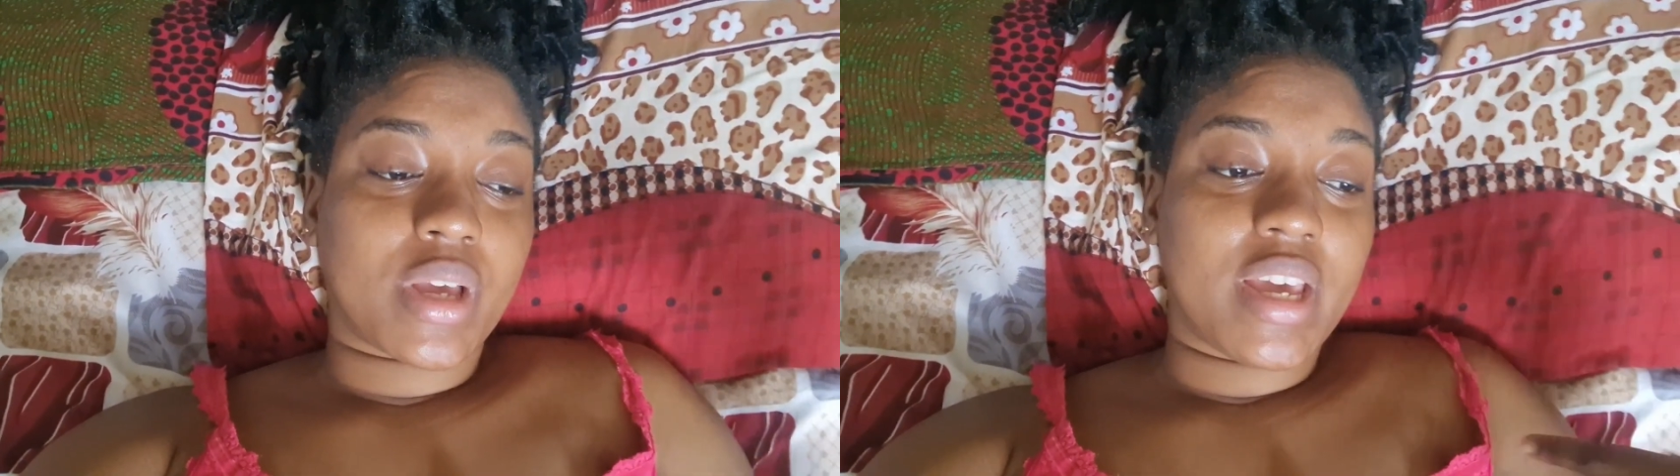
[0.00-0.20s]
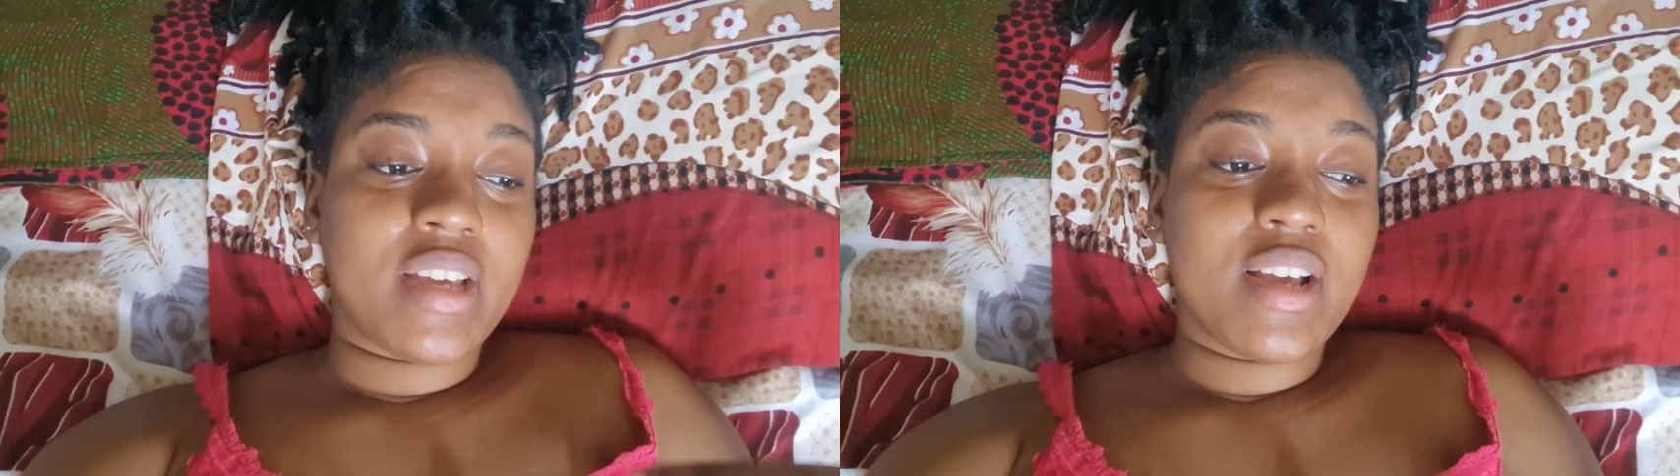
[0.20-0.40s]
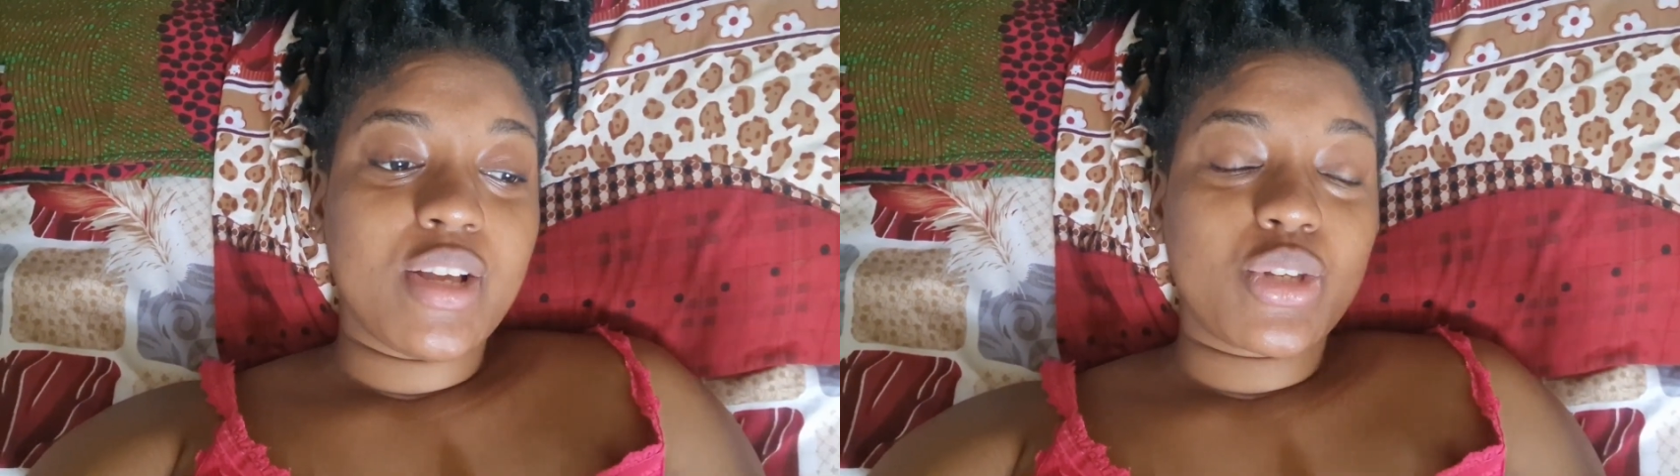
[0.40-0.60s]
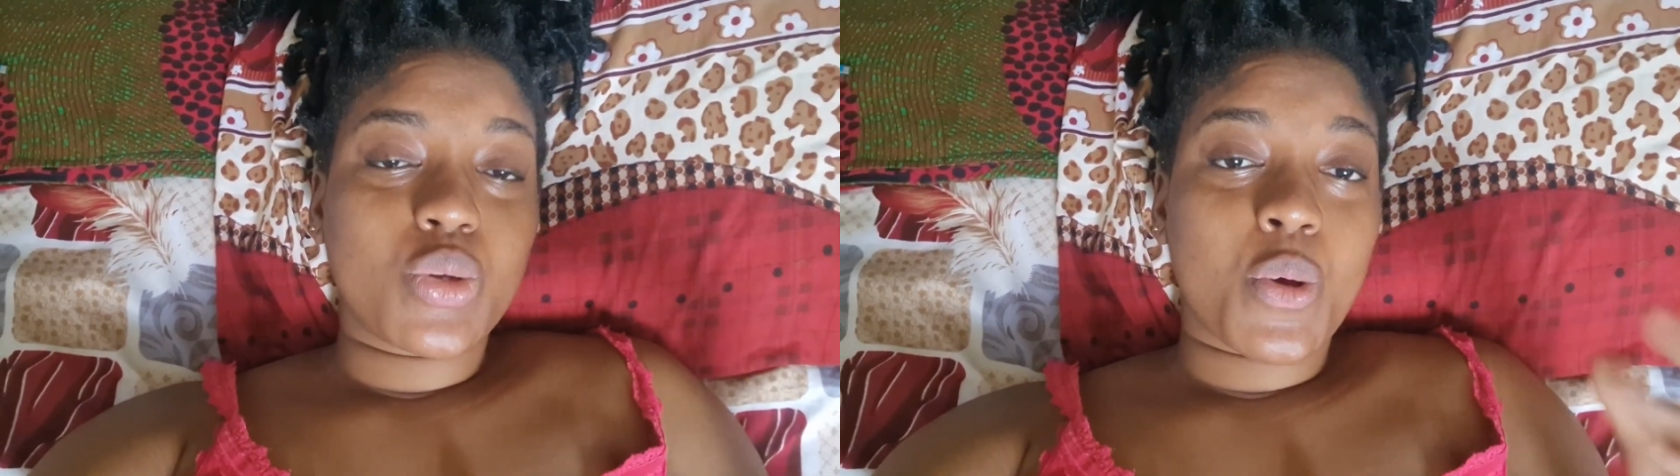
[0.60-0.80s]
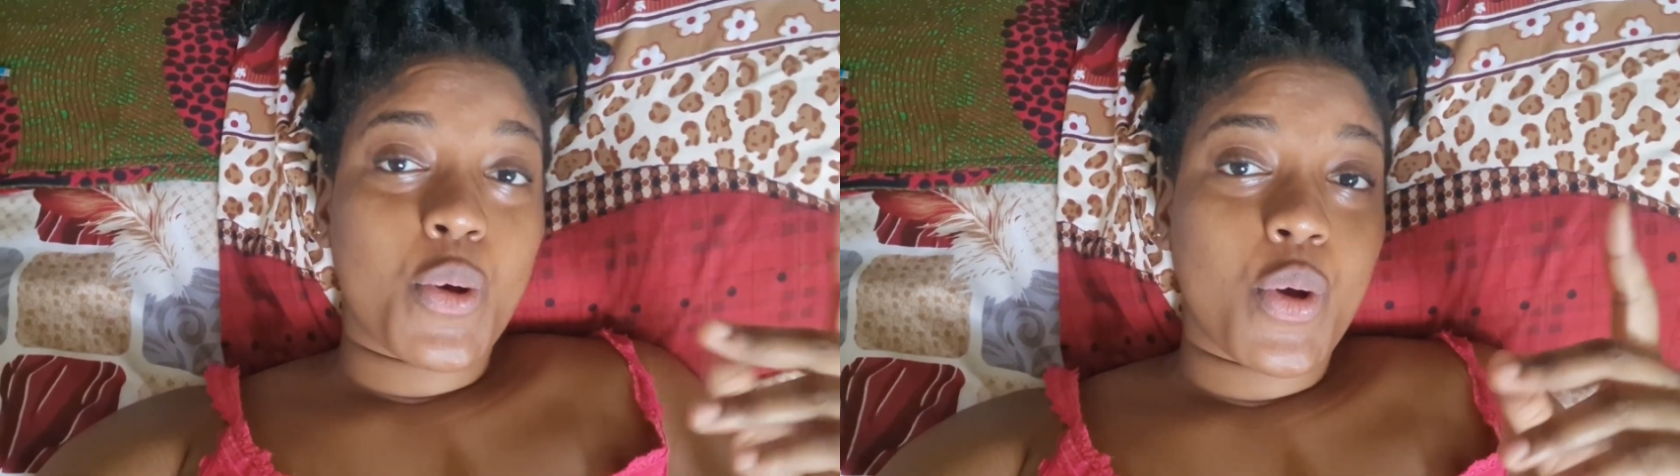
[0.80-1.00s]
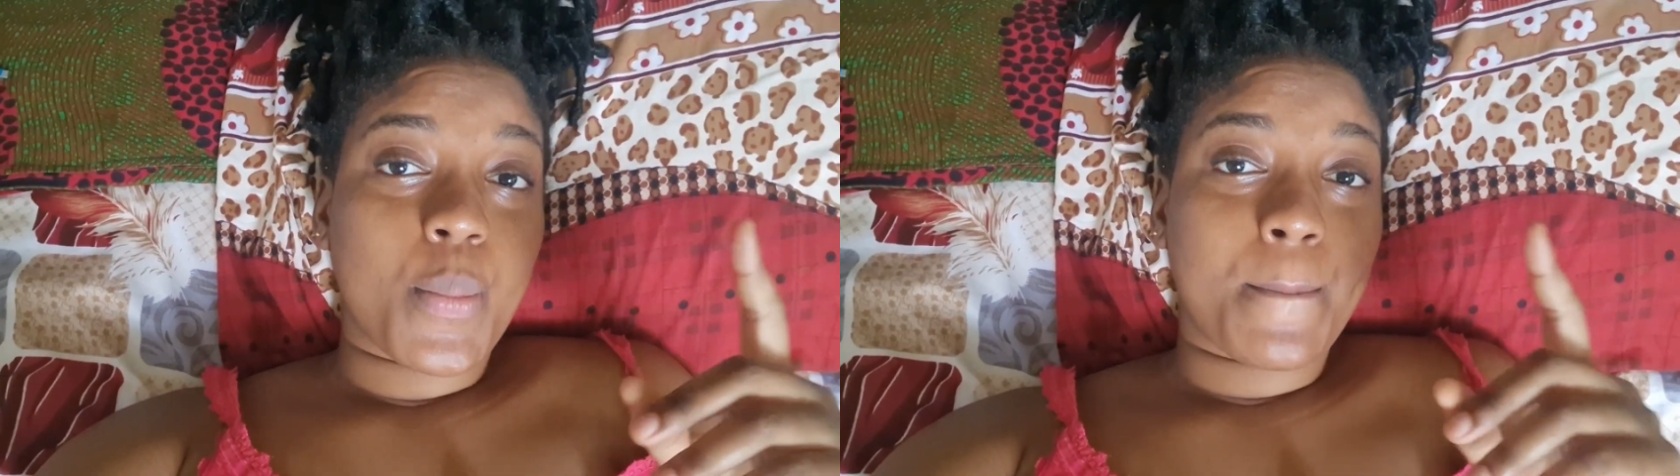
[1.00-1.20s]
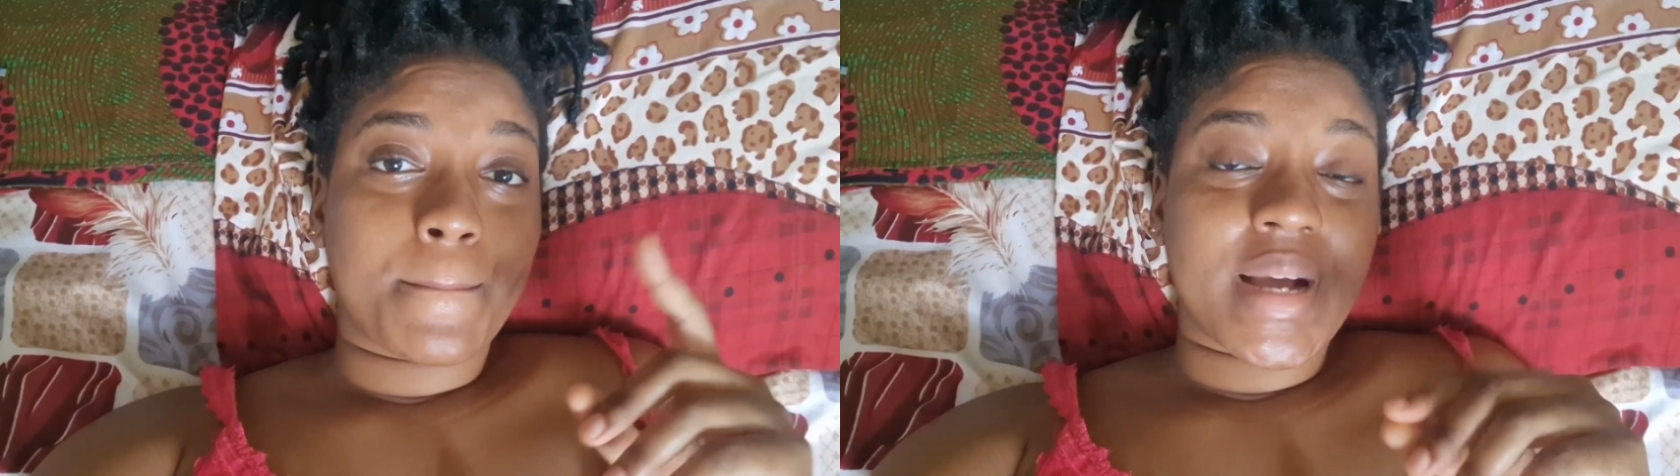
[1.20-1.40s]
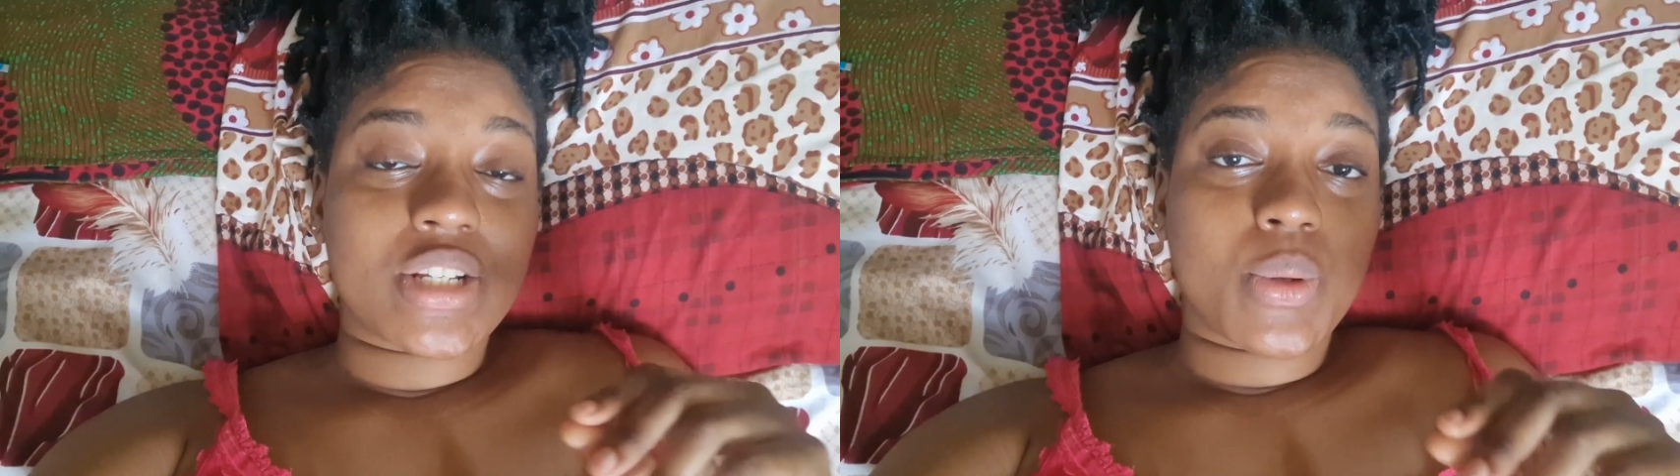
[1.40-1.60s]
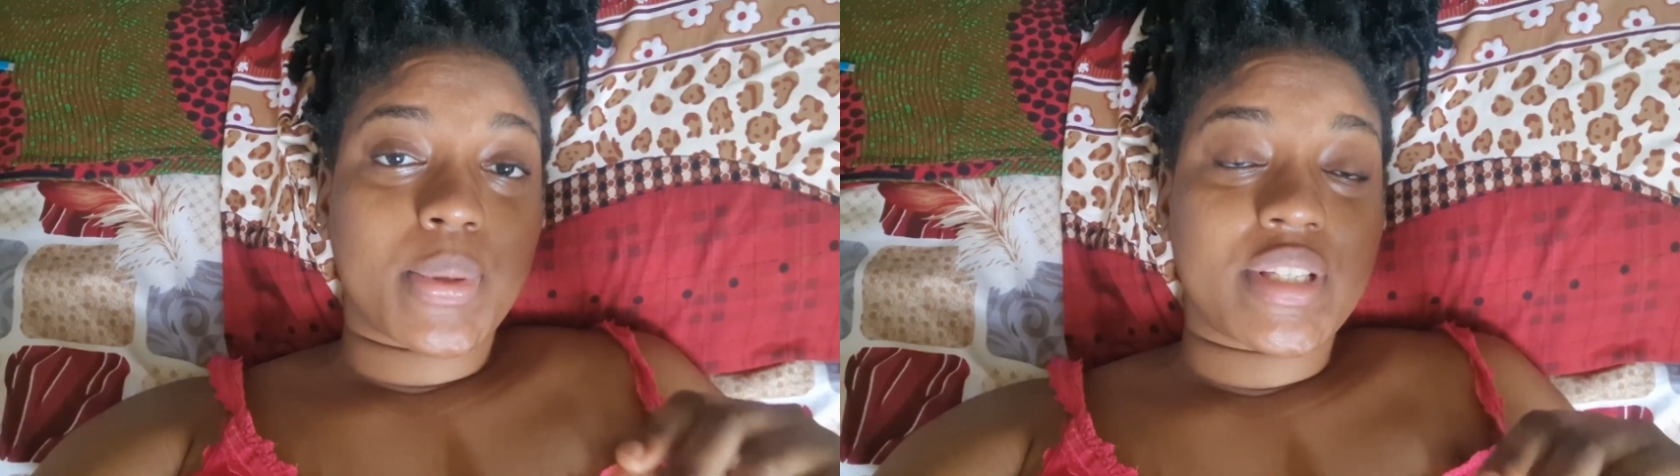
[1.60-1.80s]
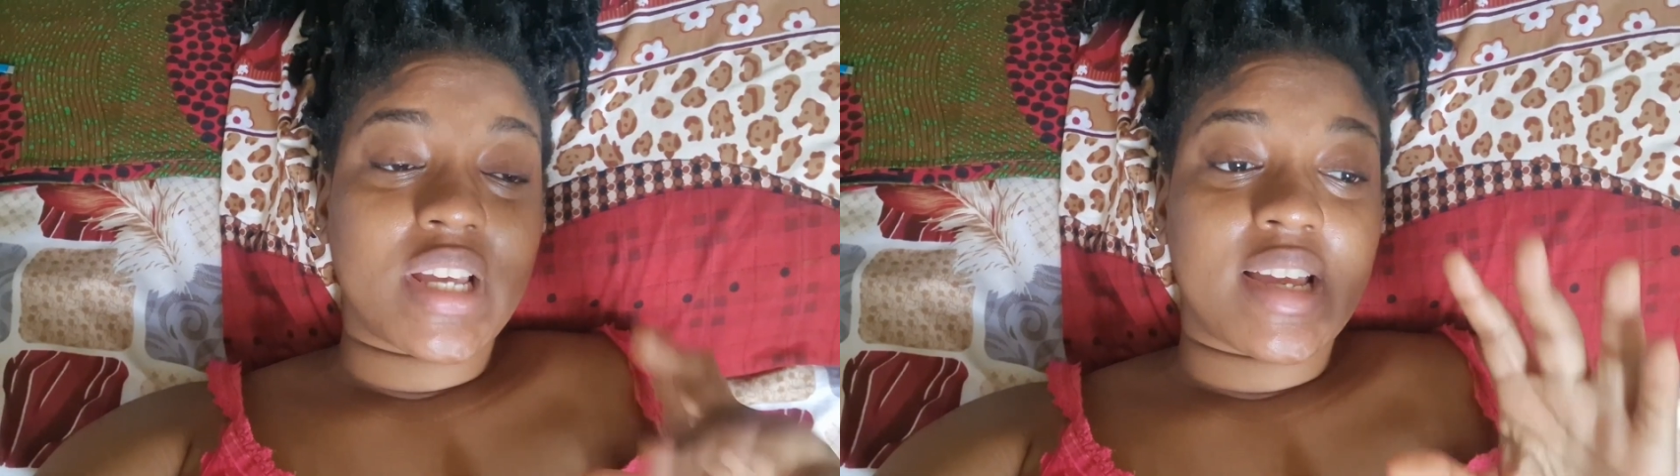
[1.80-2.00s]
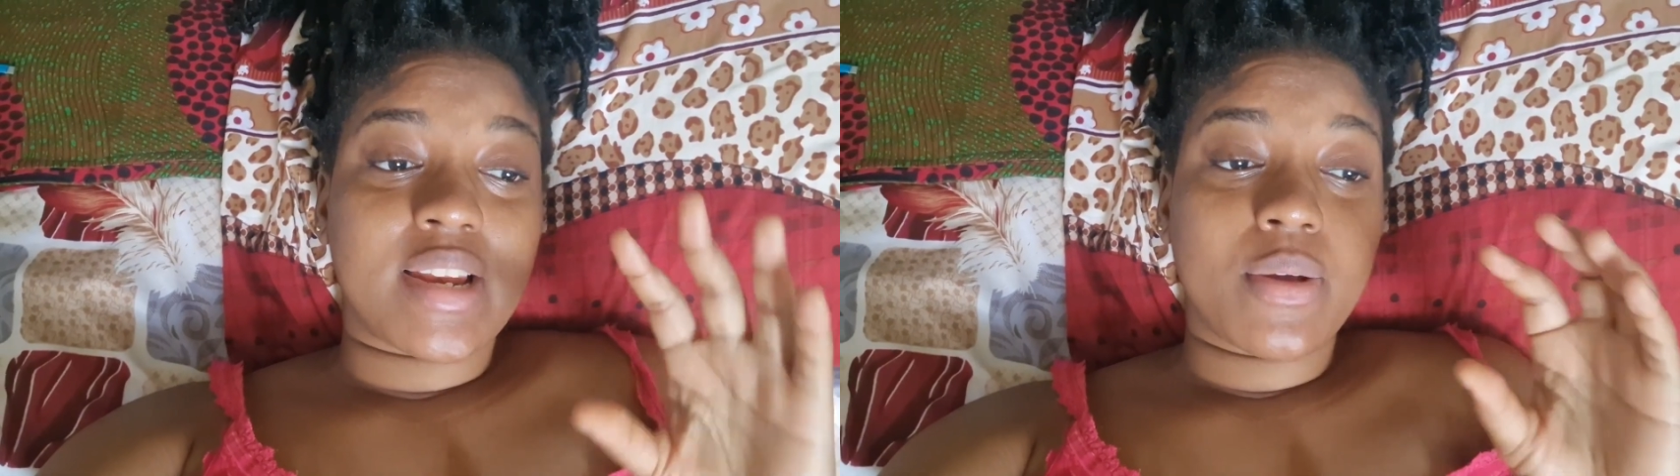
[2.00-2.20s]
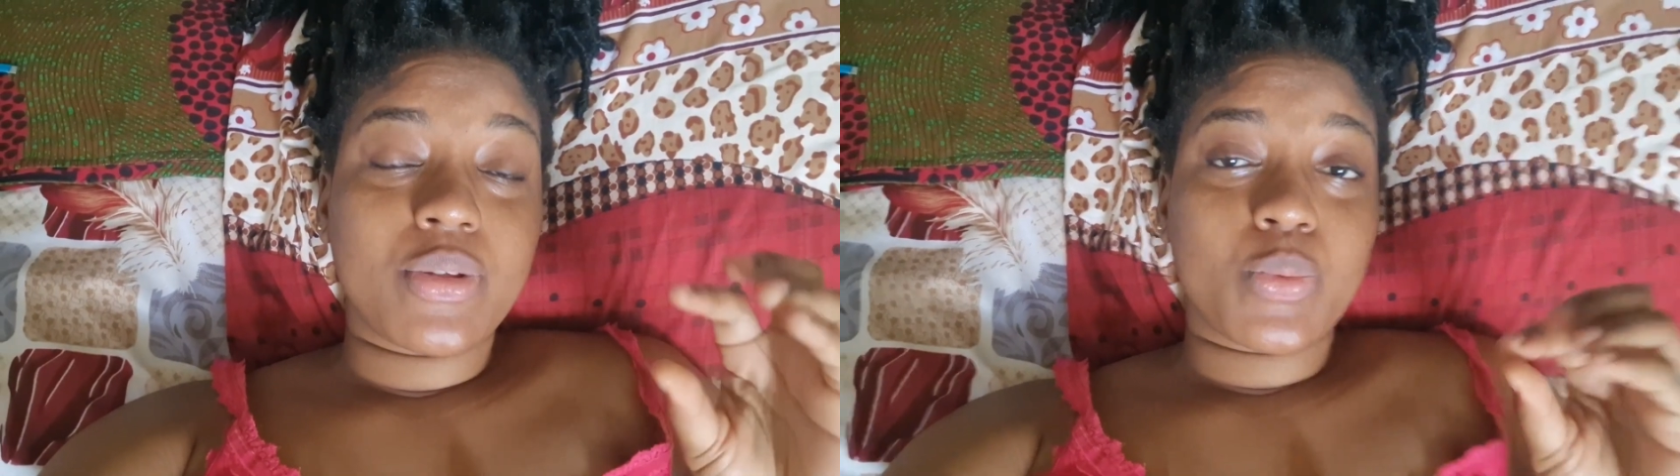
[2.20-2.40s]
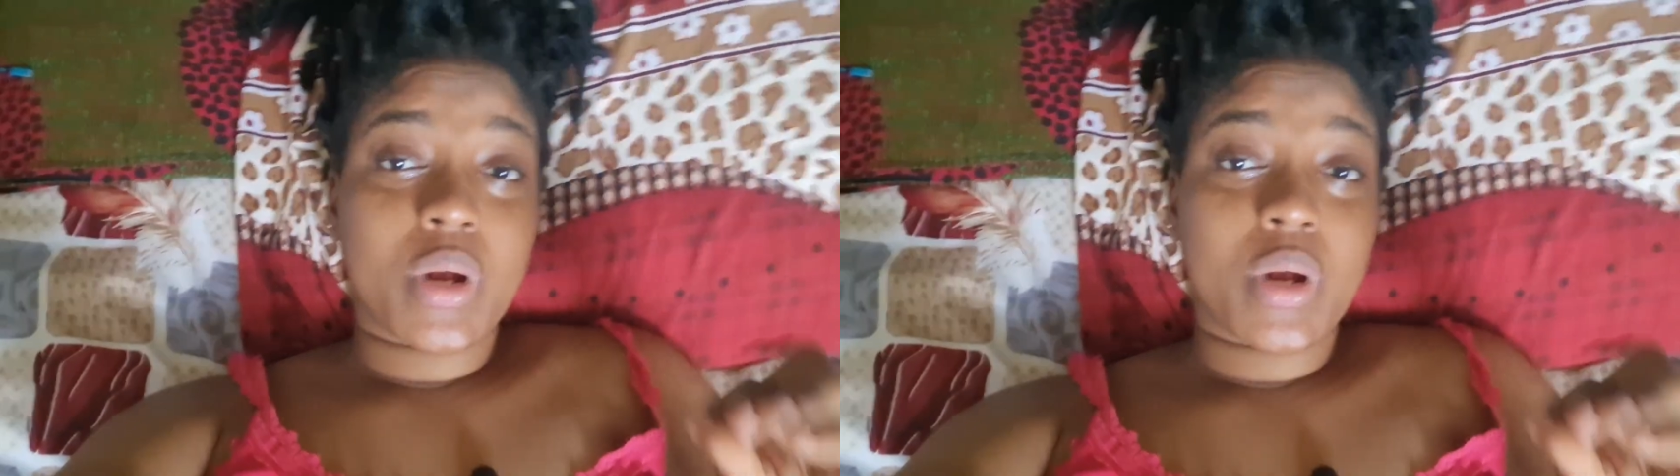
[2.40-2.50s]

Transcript: Okay, so back to what I was saying,